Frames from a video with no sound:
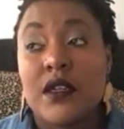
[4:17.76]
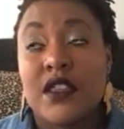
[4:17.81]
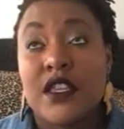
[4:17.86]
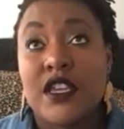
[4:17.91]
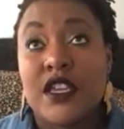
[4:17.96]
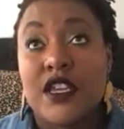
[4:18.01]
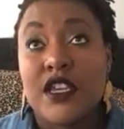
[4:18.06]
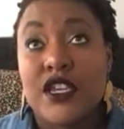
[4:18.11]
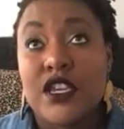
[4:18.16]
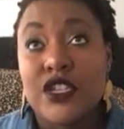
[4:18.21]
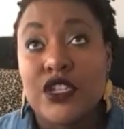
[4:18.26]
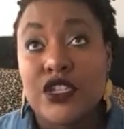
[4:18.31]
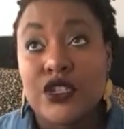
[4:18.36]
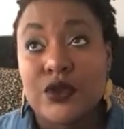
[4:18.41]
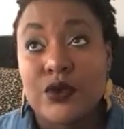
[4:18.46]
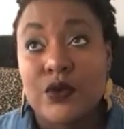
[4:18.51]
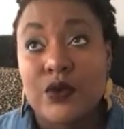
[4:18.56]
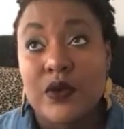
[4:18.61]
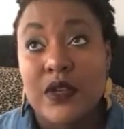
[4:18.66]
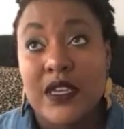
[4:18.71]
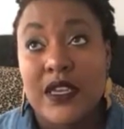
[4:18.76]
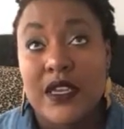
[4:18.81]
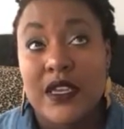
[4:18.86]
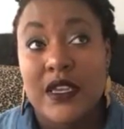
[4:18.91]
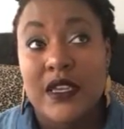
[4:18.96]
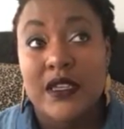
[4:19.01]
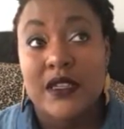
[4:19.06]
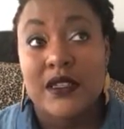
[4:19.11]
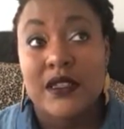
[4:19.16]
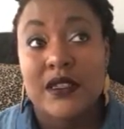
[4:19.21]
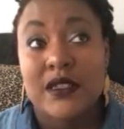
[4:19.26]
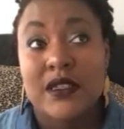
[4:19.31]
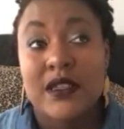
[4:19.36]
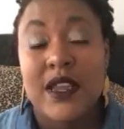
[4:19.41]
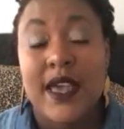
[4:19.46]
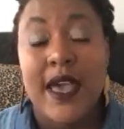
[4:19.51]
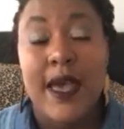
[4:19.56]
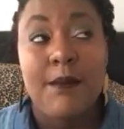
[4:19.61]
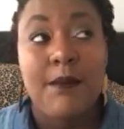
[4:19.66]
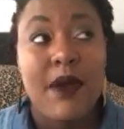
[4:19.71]
The issue is
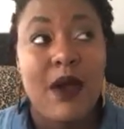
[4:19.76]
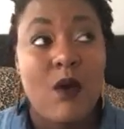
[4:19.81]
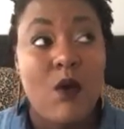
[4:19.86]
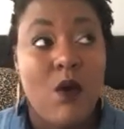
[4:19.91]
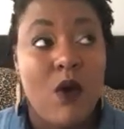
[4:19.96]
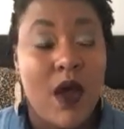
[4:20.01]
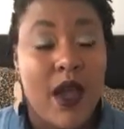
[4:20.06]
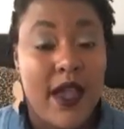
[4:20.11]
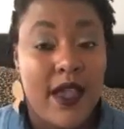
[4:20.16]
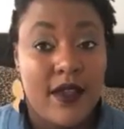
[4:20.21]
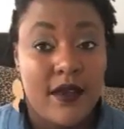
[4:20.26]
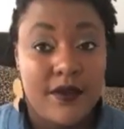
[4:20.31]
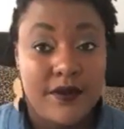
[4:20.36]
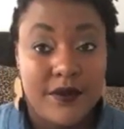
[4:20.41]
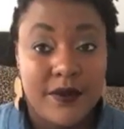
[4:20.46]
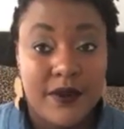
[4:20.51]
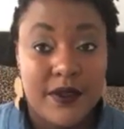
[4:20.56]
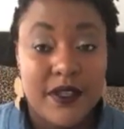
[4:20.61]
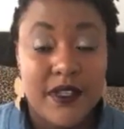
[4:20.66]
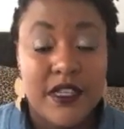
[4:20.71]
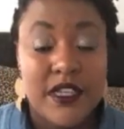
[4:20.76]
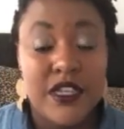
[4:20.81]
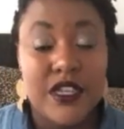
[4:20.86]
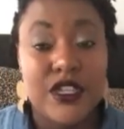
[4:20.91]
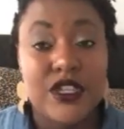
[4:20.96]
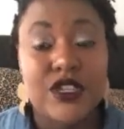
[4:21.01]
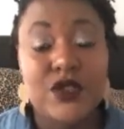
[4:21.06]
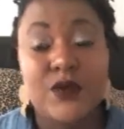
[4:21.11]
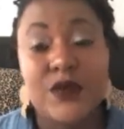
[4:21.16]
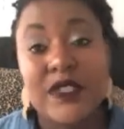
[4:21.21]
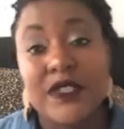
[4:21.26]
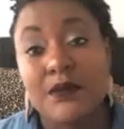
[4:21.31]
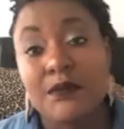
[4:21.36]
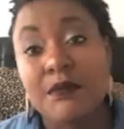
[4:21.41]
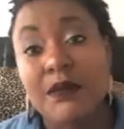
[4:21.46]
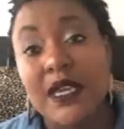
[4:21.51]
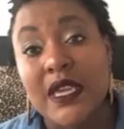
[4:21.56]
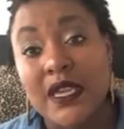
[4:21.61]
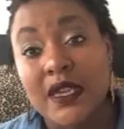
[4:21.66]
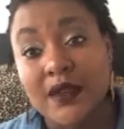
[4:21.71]
not my wife. The issue is
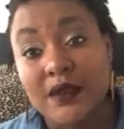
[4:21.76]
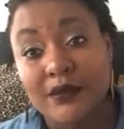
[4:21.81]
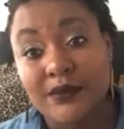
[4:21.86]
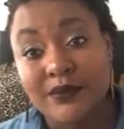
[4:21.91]
me.